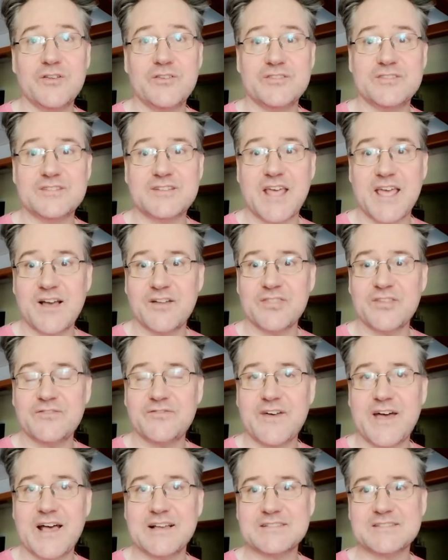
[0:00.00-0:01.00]
you stay on the
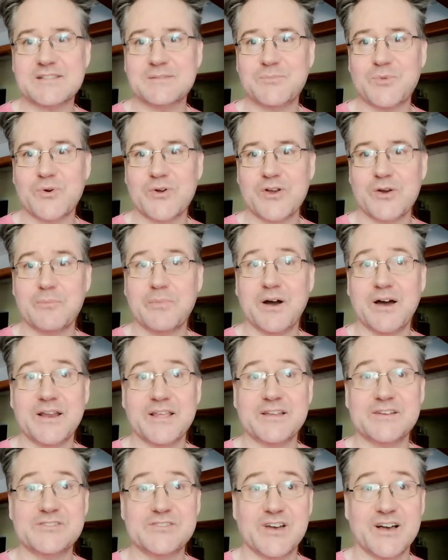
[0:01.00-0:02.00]
fast, the more your
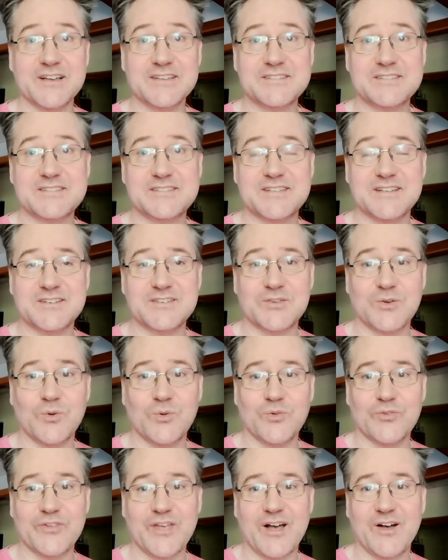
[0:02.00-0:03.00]
body adjusts and
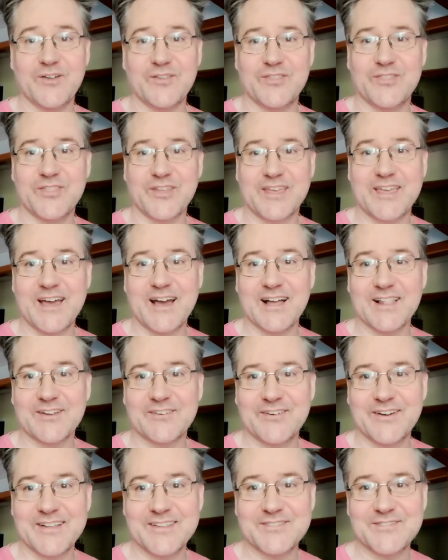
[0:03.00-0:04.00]
doles out the
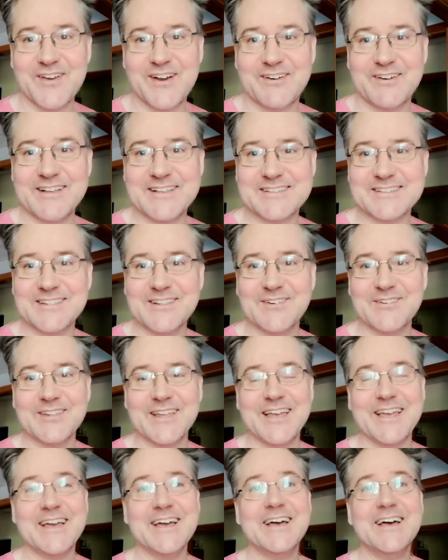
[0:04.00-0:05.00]
calories very
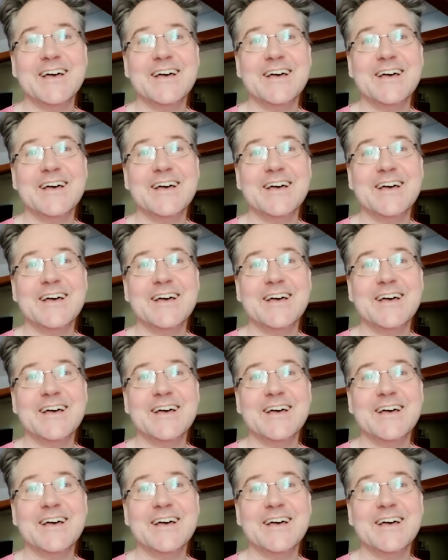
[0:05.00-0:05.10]
slowly.